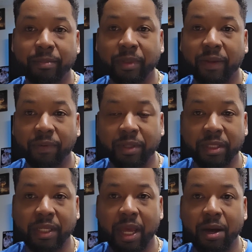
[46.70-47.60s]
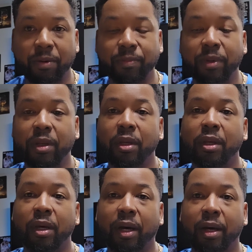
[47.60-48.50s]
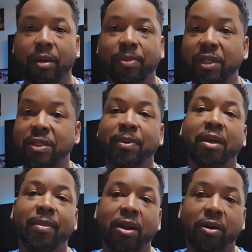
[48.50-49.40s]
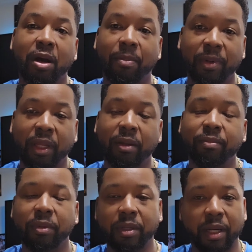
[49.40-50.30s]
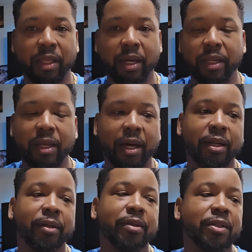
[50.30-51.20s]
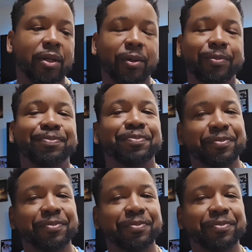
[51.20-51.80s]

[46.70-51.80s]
give you a discount. Please speak about our company, yada yada yada." So,